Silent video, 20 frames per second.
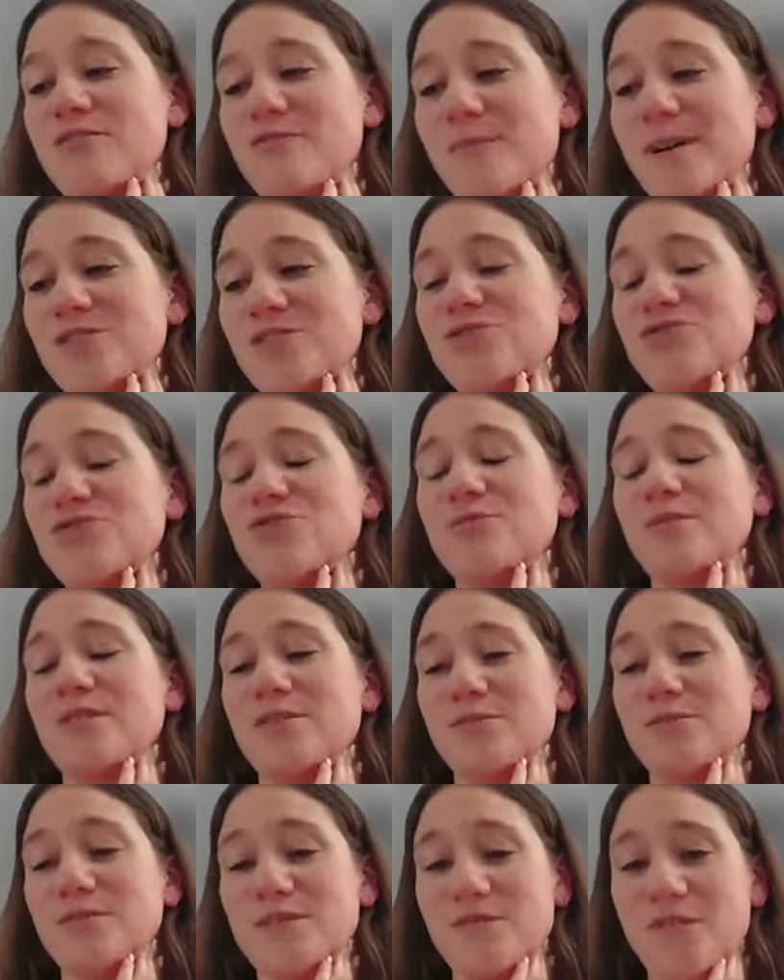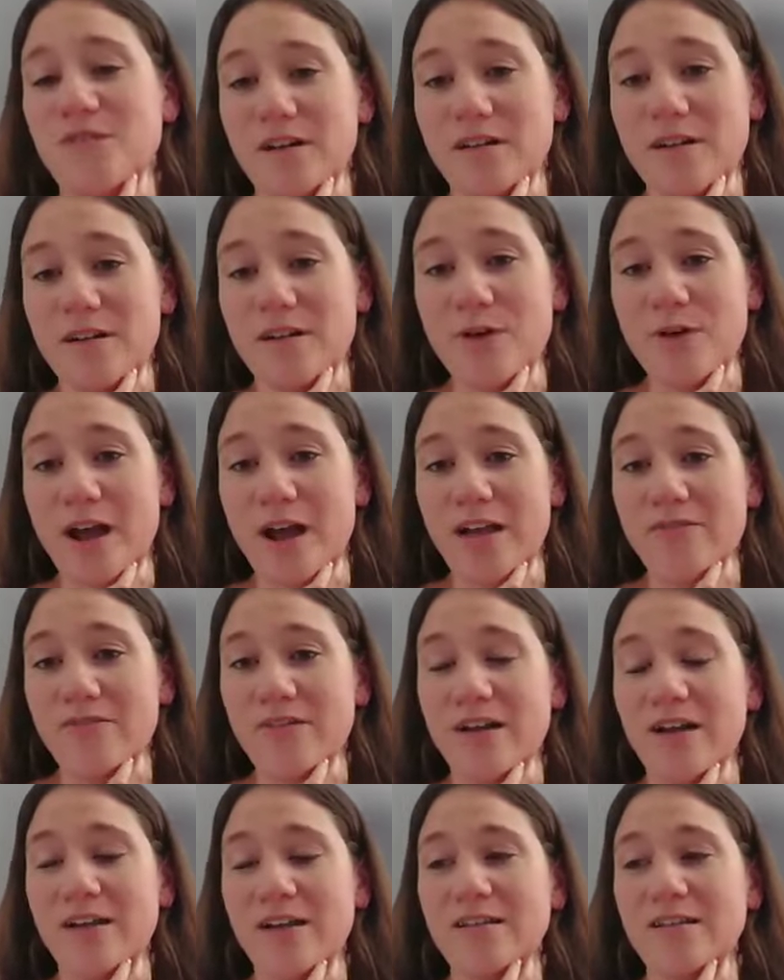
of my social media was very private.